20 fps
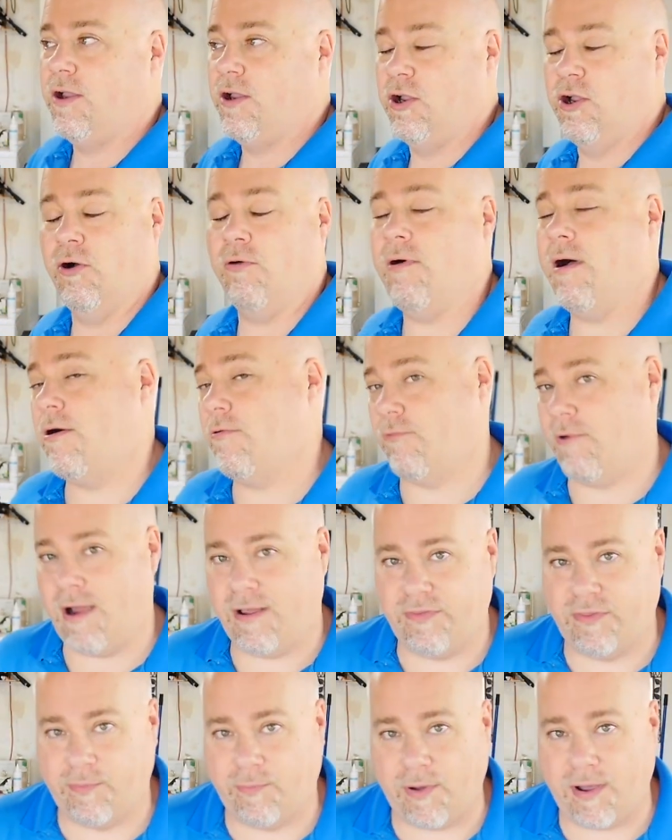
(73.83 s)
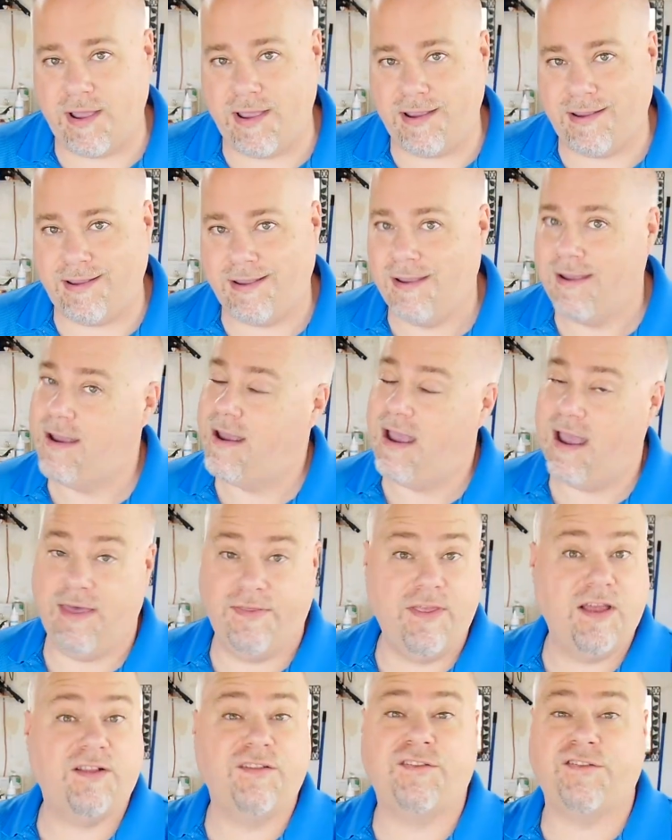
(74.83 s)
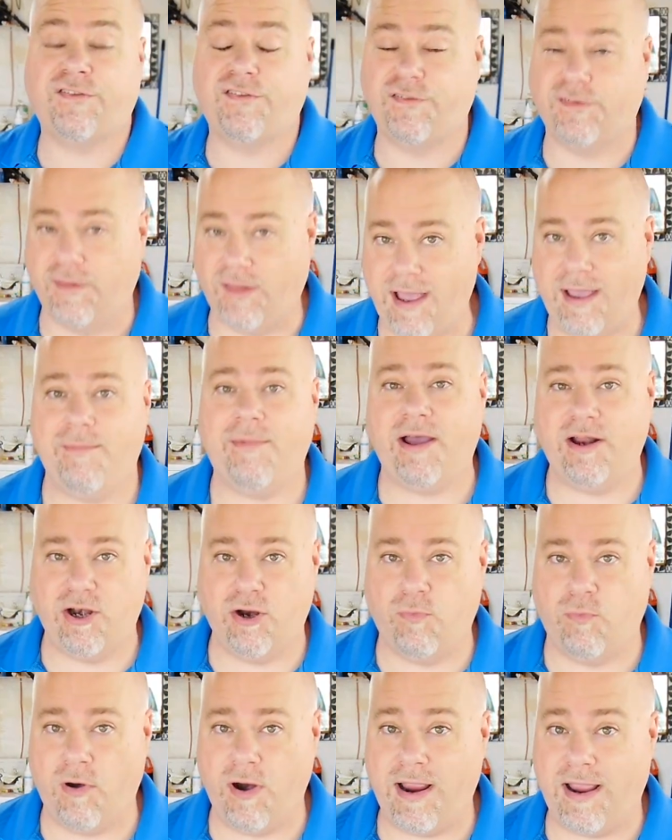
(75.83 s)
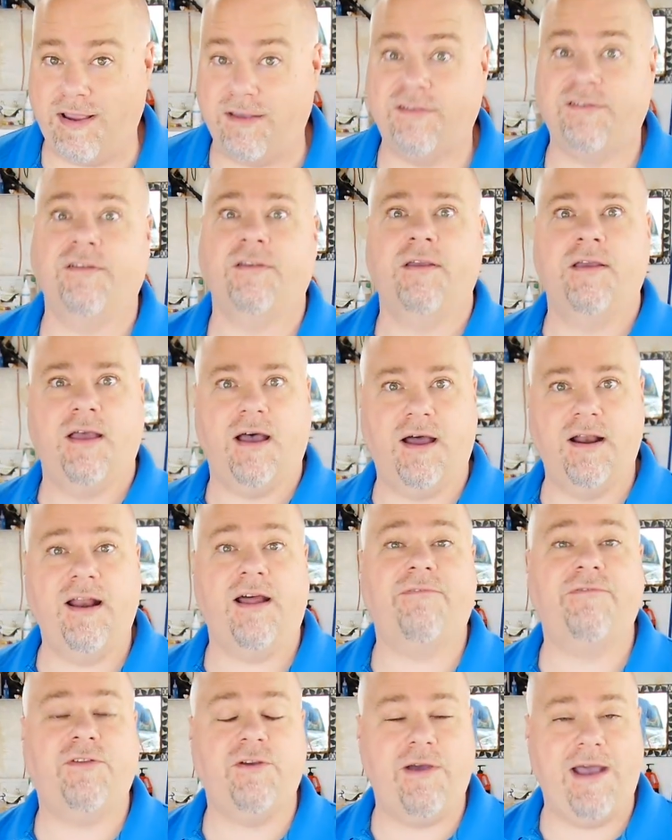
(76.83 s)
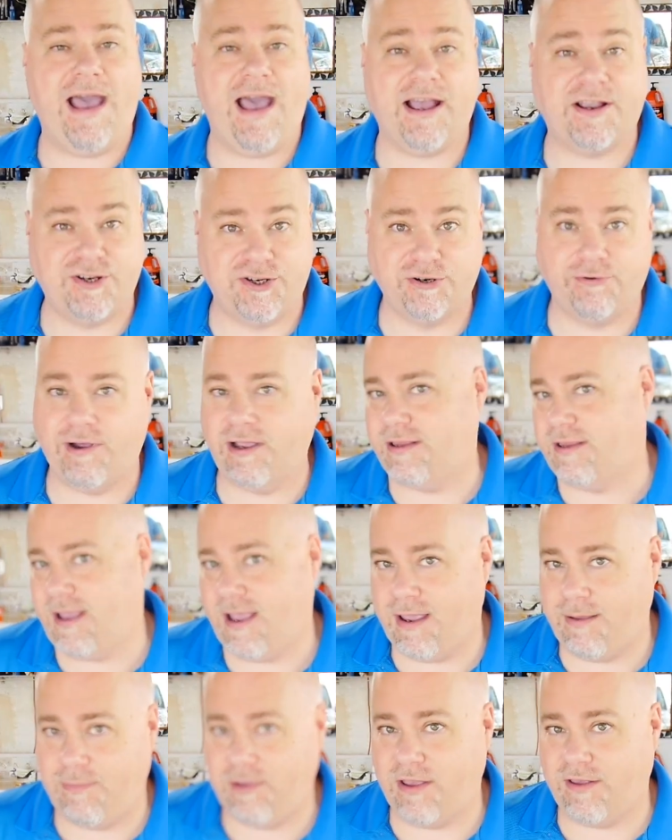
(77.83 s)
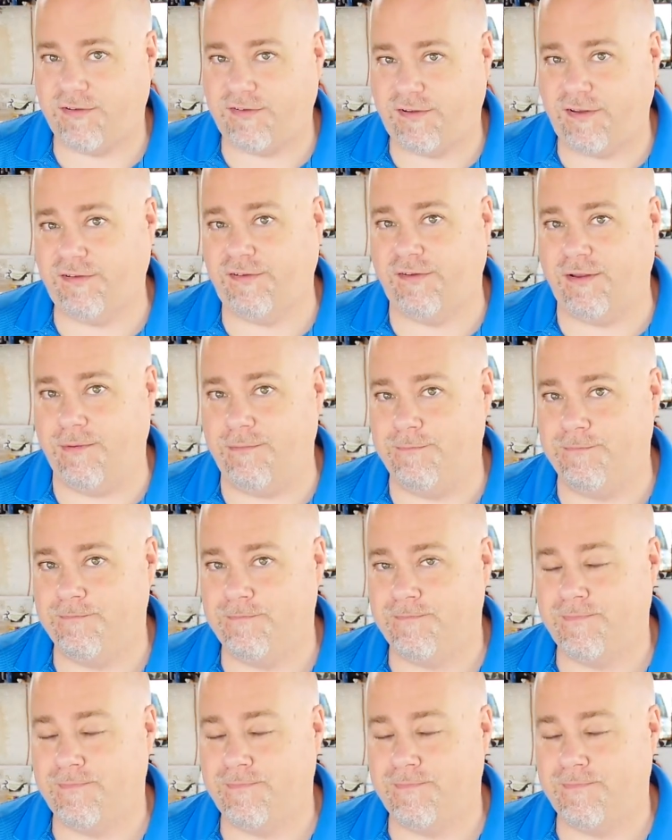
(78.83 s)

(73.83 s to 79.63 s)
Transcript: go out, ride the bike, and then slam on your brakes enough to actuate the ABS system.